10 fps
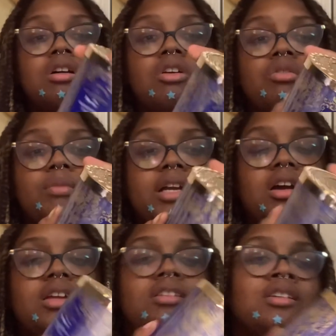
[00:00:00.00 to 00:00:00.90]
Oh my
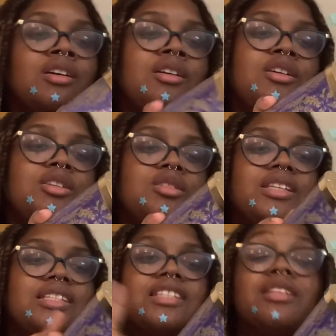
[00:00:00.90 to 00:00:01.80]
God. So
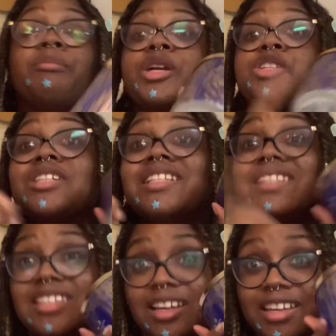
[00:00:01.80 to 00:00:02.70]
this is the Bridgerton
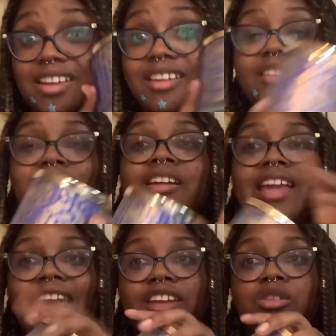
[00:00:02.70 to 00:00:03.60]
Study
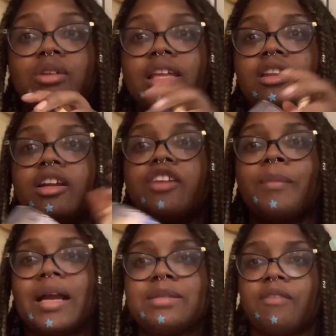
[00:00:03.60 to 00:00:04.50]
candle. It literally
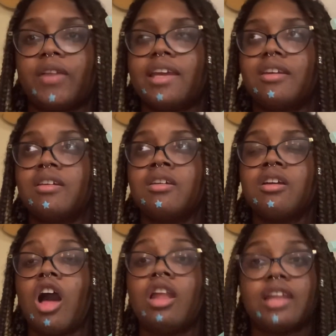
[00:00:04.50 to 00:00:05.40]
reminds me of like
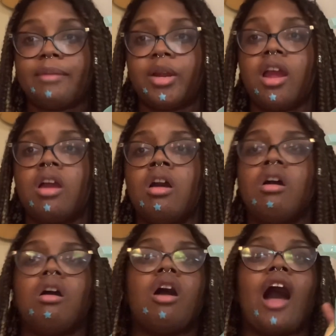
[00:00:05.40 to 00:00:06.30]
a library.
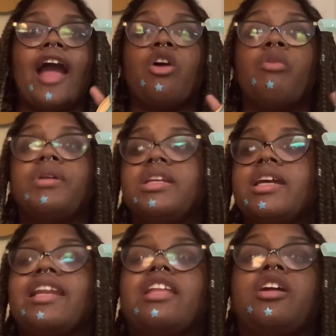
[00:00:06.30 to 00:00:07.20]
I opened it
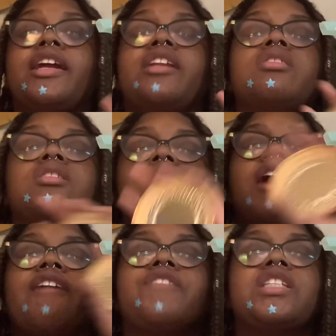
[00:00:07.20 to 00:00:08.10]
and it literally,
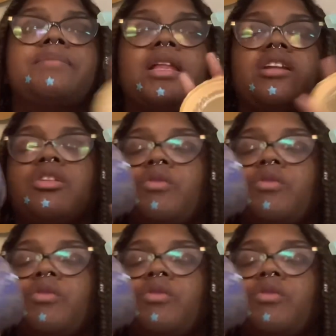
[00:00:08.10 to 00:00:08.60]
I smell it in the